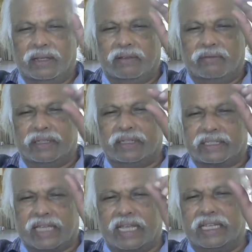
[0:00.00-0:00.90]
When the
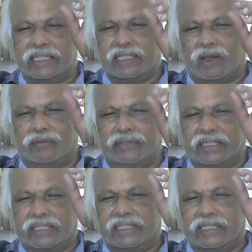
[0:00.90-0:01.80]
size of the
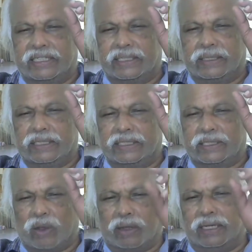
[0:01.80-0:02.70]

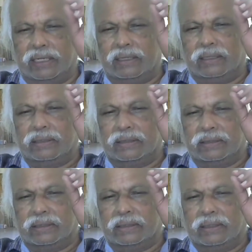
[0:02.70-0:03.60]
soil
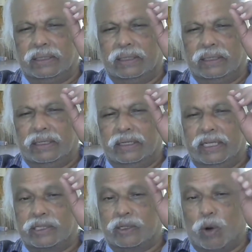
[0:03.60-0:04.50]

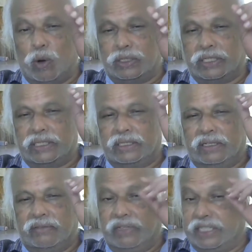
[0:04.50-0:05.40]
is coarse,
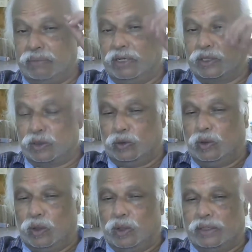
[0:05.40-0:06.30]
visible
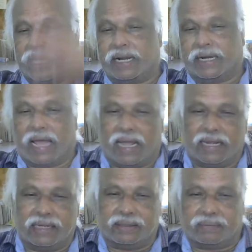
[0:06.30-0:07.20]
to naked
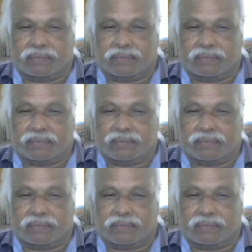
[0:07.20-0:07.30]
eye,